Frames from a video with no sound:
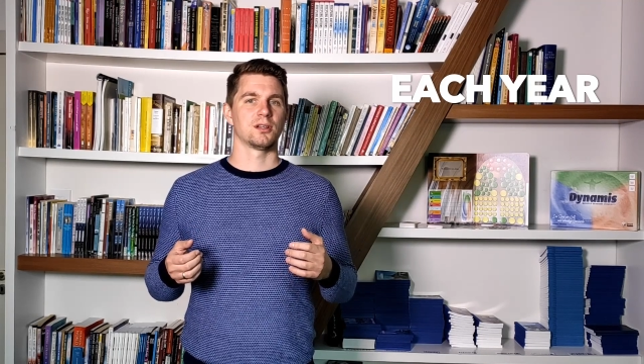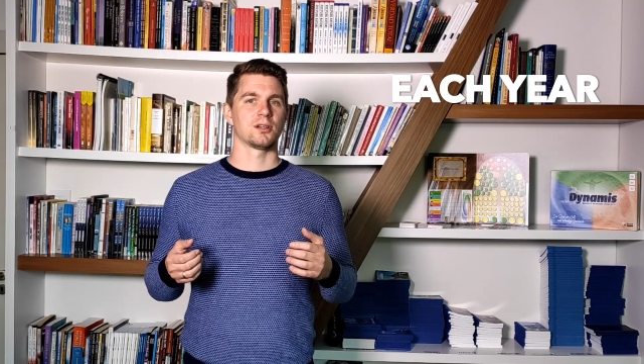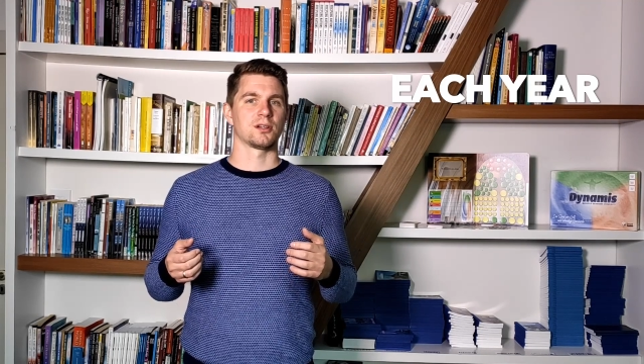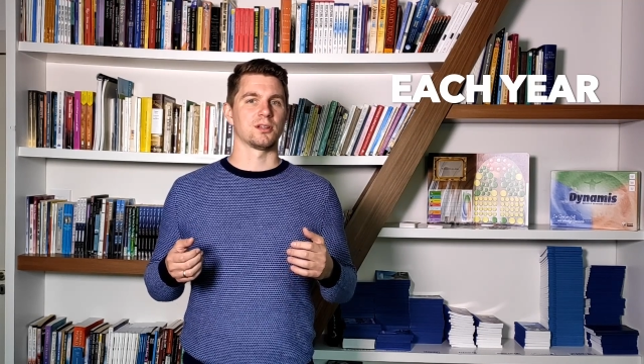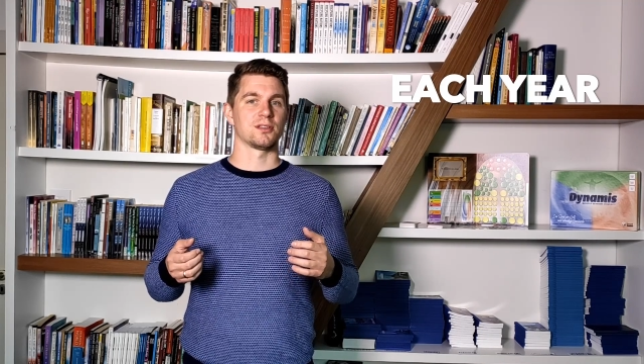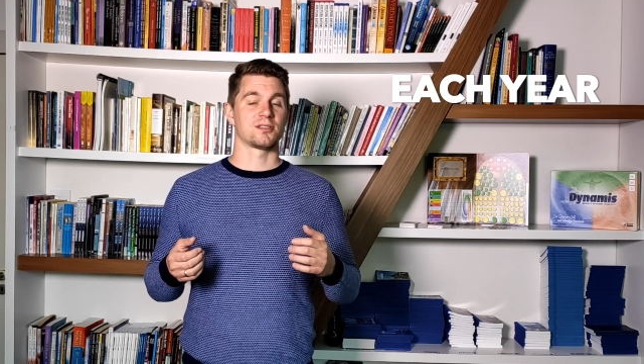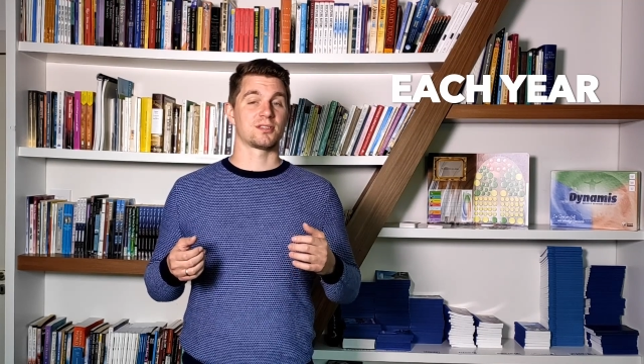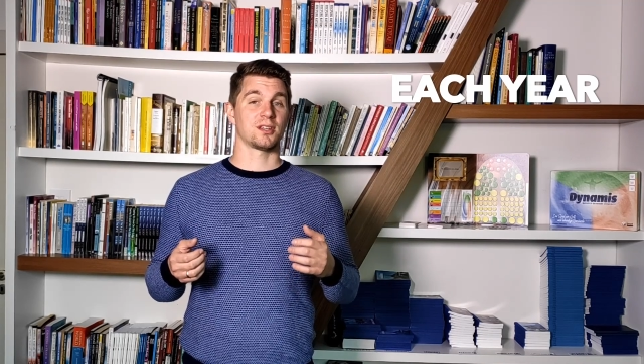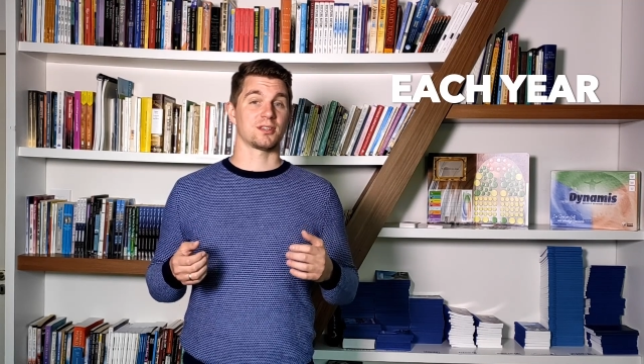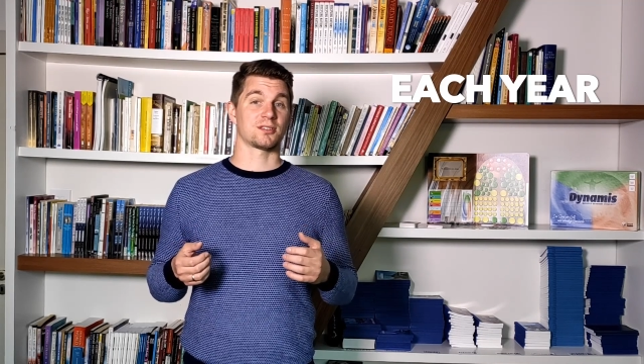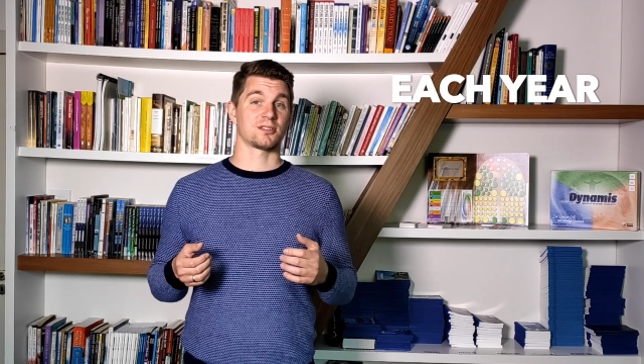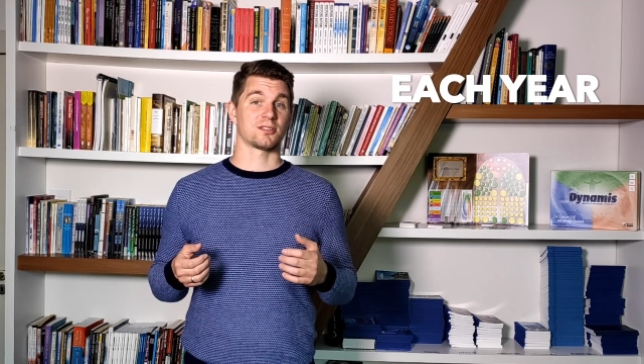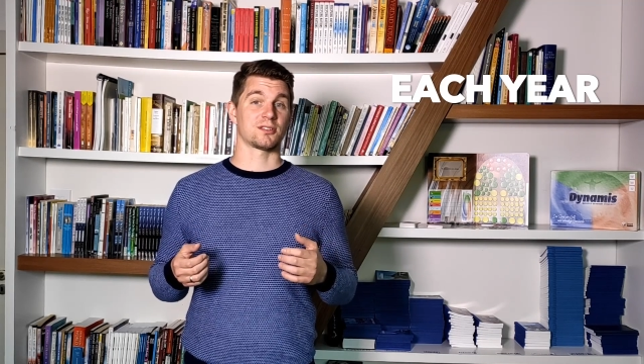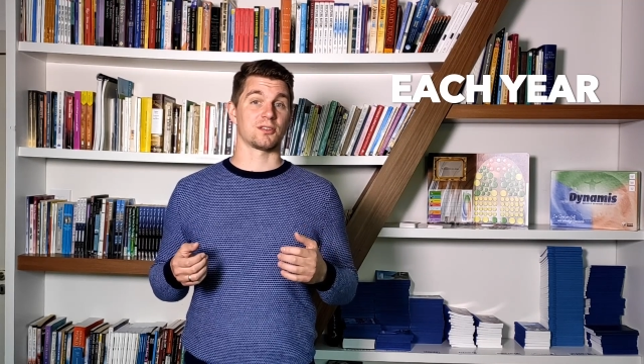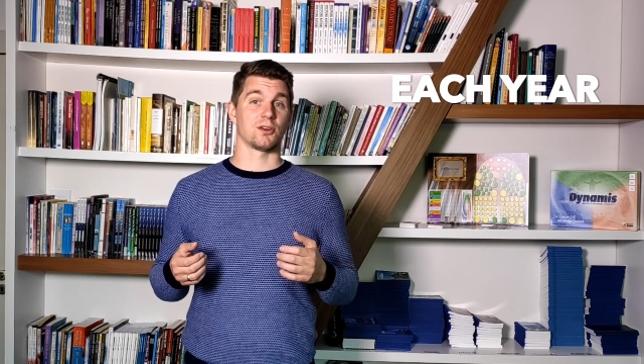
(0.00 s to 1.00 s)

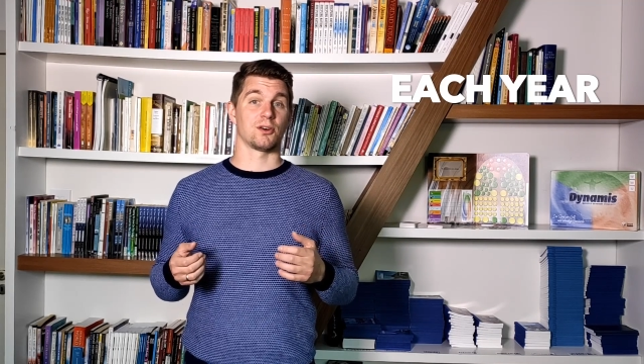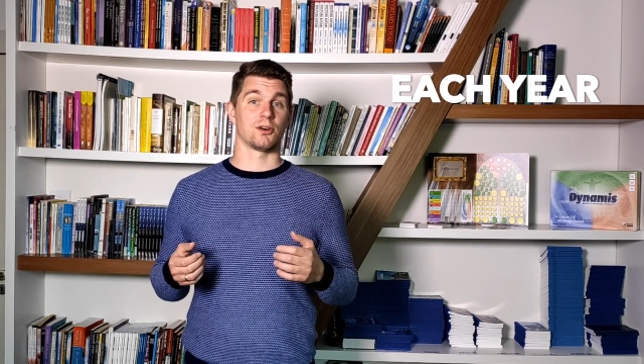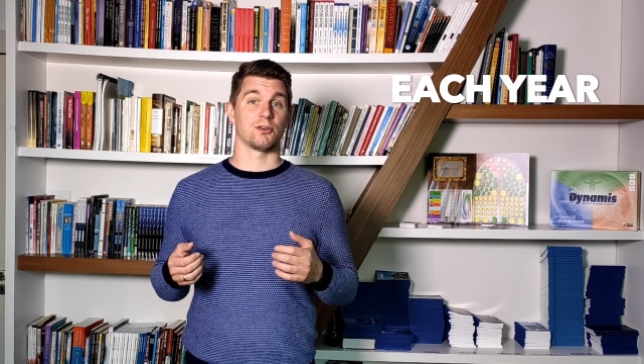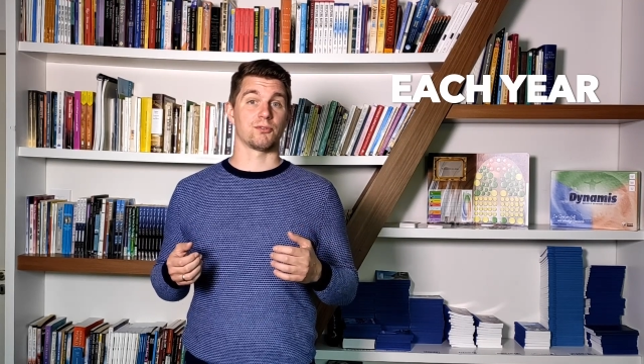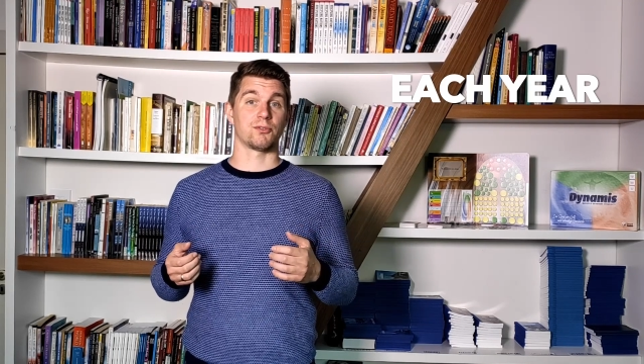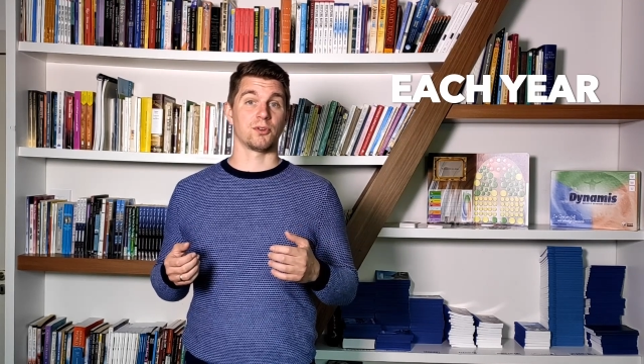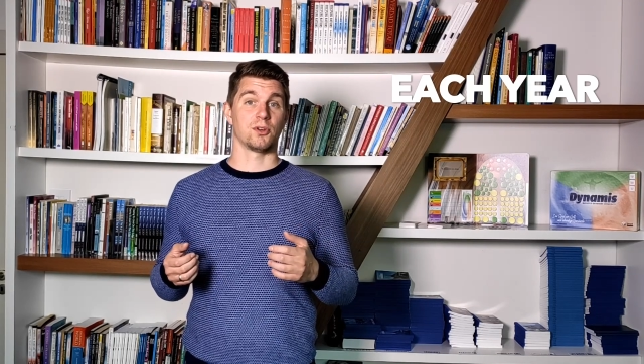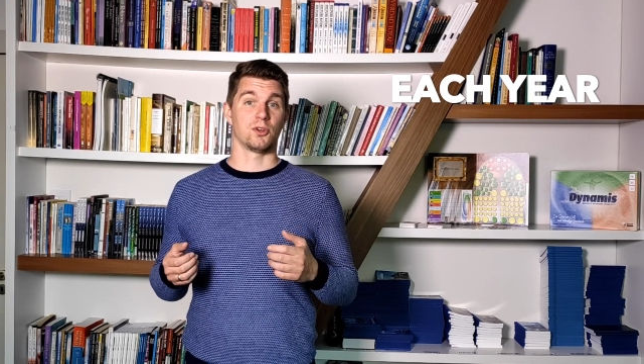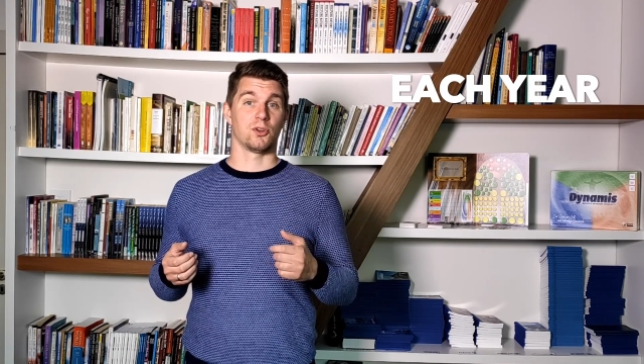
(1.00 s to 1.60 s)
consists of